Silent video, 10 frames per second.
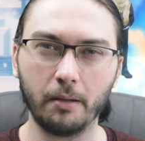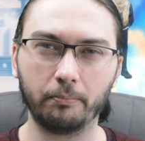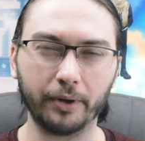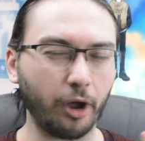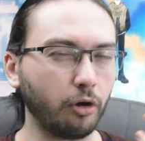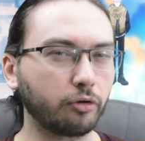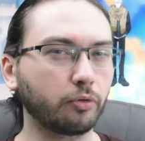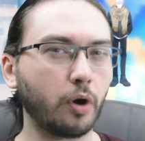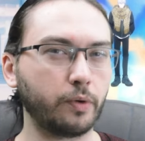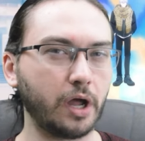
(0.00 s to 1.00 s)
but all
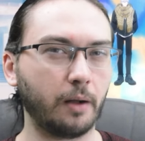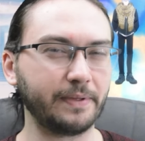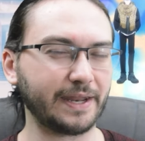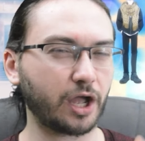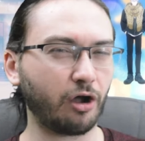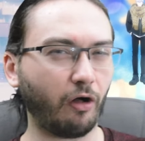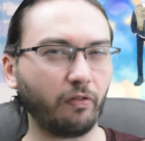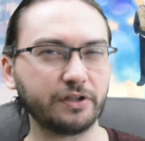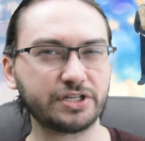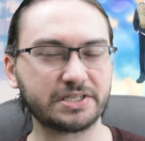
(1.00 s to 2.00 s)
grown up in a
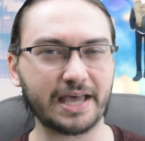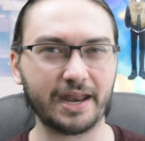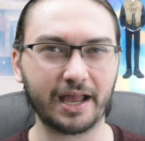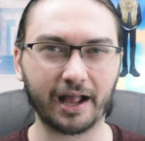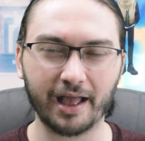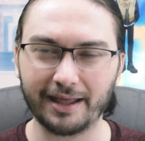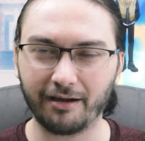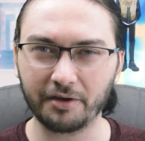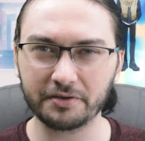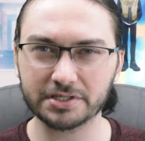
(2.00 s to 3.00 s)
college setting, and
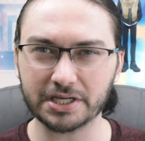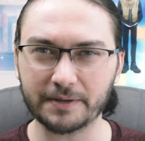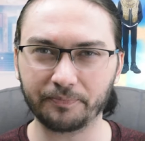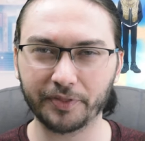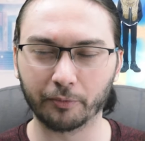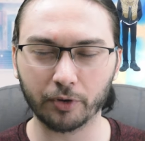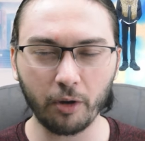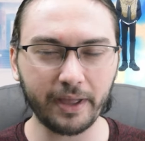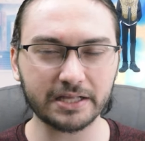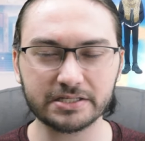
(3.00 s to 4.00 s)
honestly, the
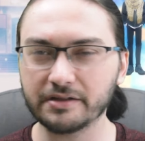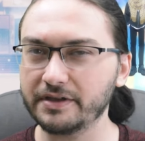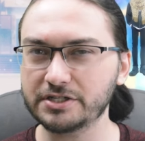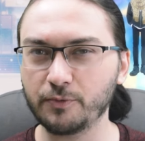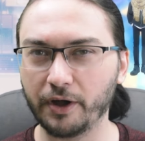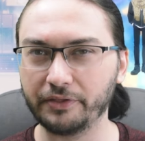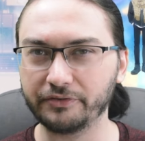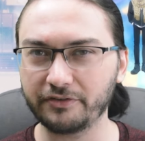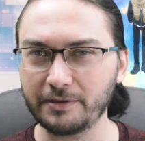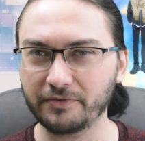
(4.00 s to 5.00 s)
romance to this one
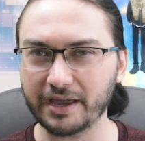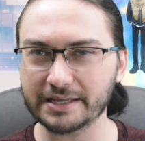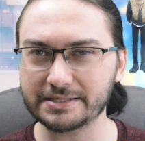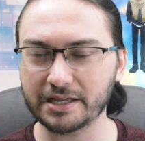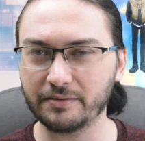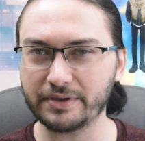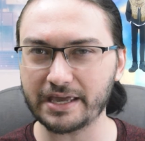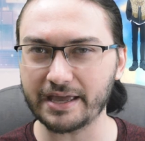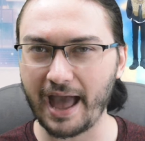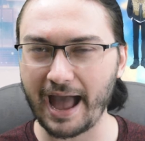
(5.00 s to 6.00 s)
seems like it's gonna
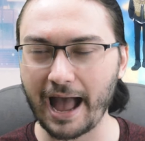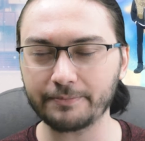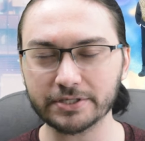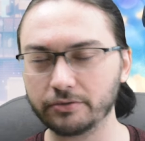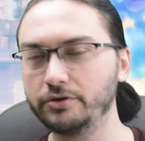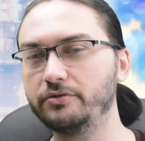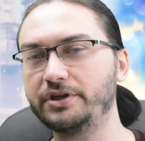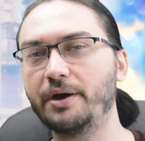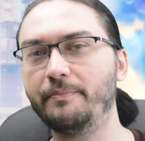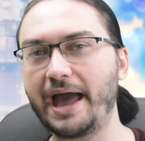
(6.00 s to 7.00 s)
be
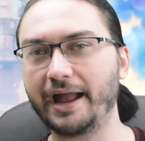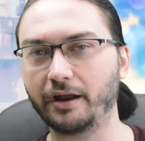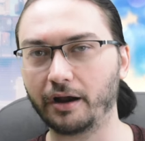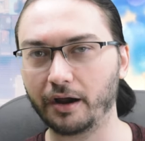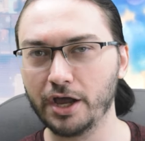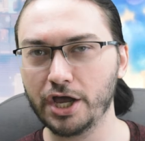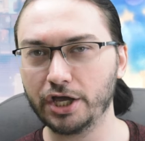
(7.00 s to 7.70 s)
absolutely a banger,